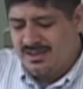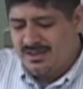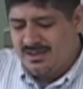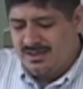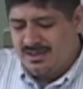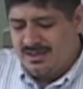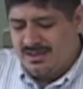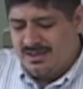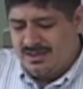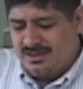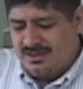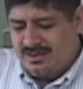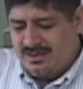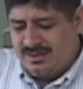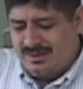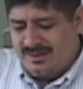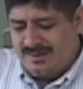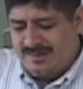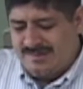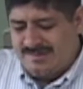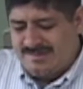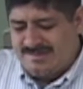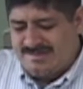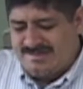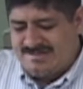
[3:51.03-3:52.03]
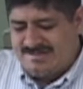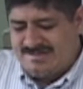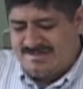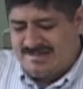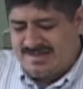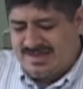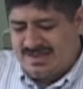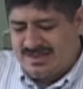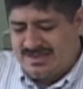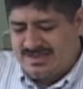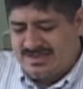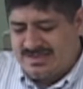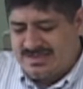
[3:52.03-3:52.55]

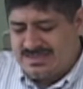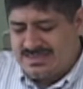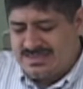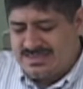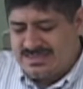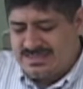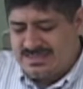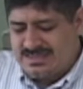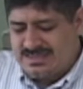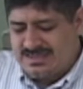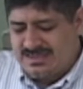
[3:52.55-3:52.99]
Nobody speaks.